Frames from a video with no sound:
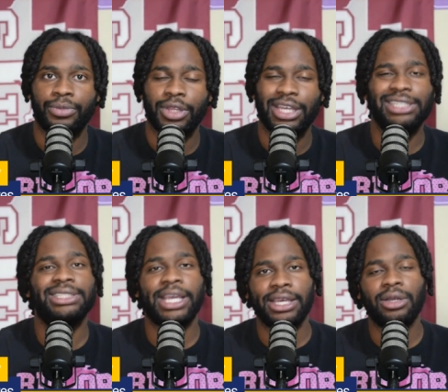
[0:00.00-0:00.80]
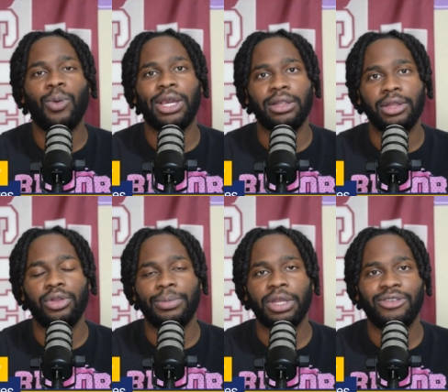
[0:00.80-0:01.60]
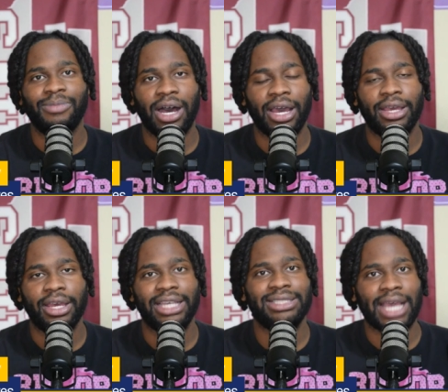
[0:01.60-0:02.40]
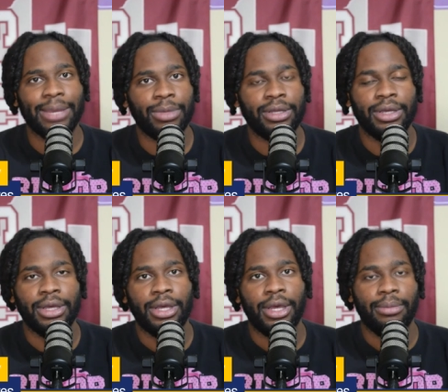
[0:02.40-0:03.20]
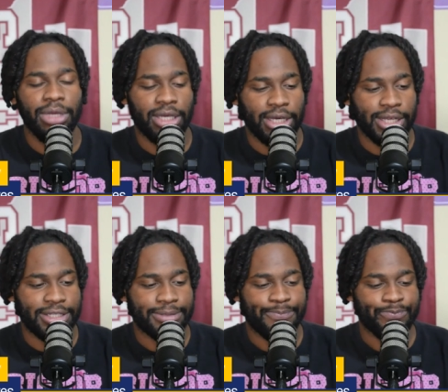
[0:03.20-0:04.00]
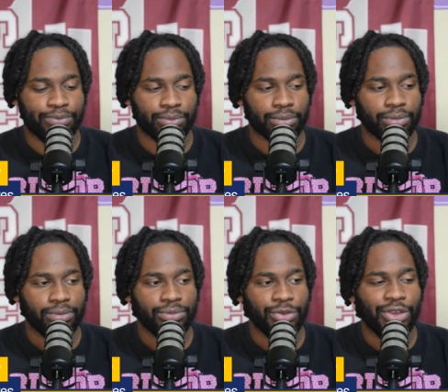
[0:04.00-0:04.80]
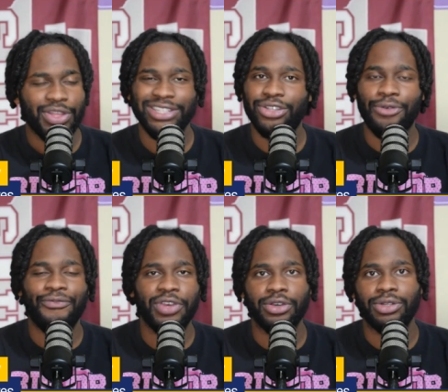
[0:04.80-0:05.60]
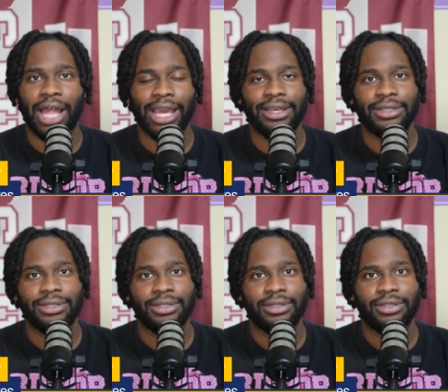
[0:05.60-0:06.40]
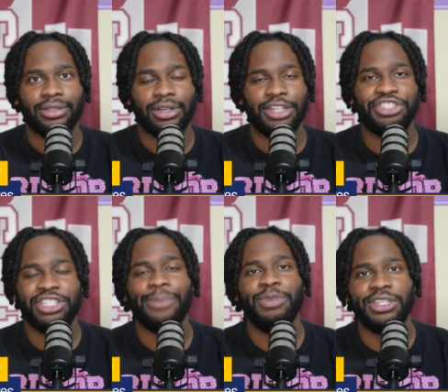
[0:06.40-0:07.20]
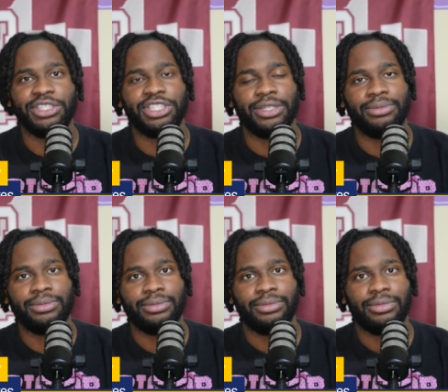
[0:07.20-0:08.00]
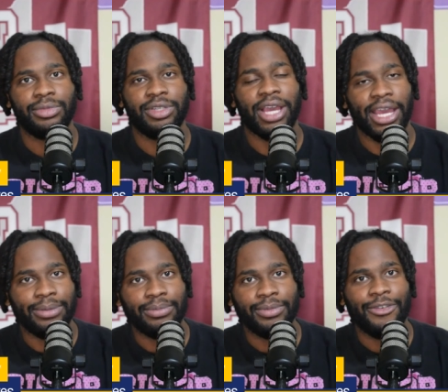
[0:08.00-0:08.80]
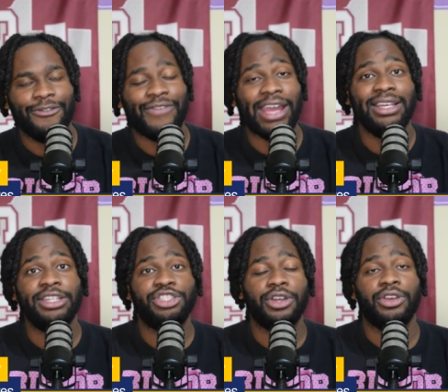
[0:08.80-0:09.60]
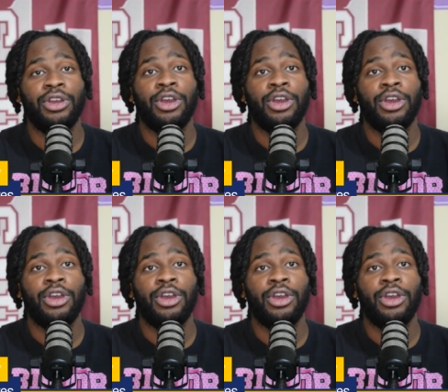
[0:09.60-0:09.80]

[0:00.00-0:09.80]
is taking away a little bit of my excitement, because this don't feel like a championship game, fighting each other